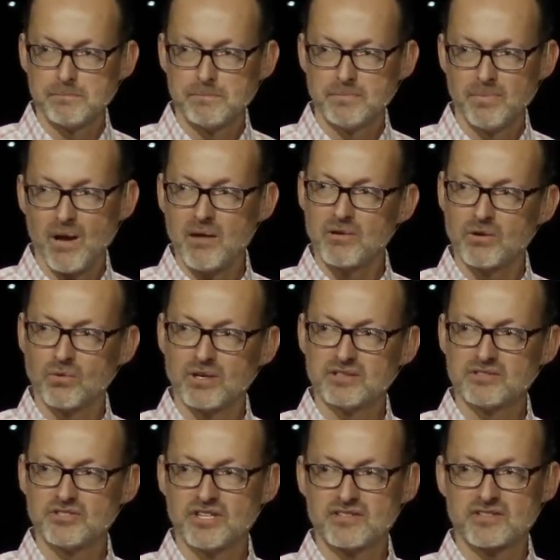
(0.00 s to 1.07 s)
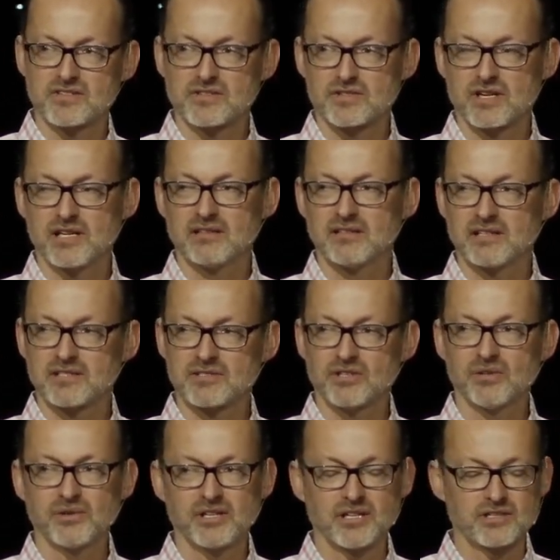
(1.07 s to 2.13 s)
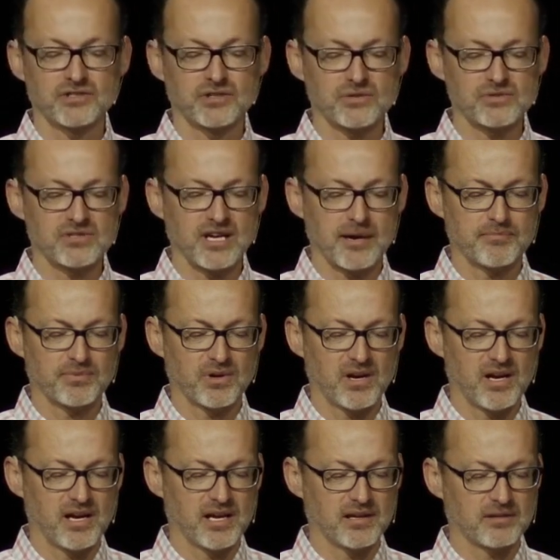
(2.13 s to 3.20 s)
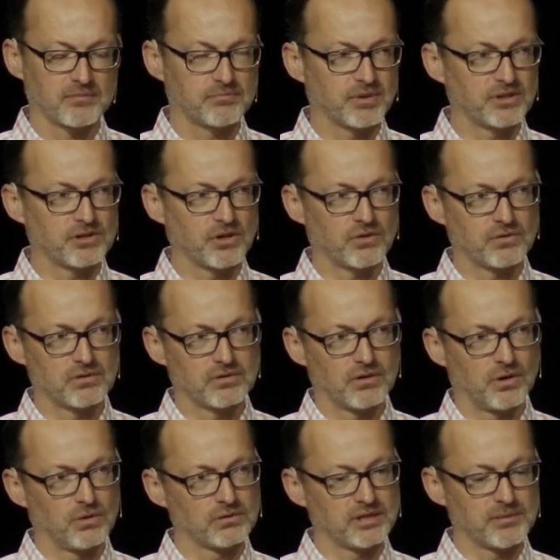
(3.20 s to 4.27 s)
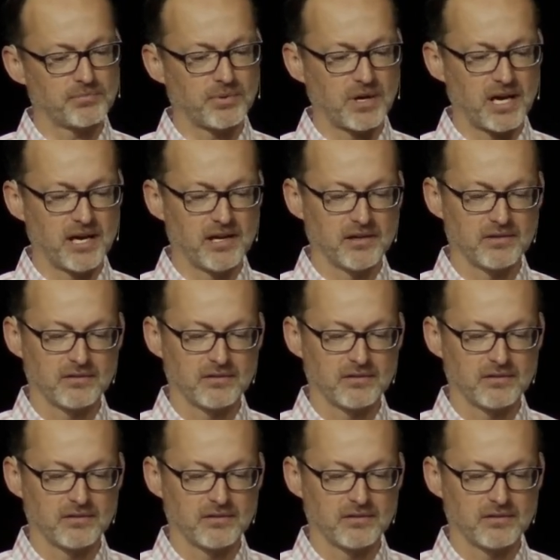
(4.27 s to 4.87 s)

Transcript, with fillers: maybe what Jesus is trying to let us know in here is don't stop praying, but don't only pray.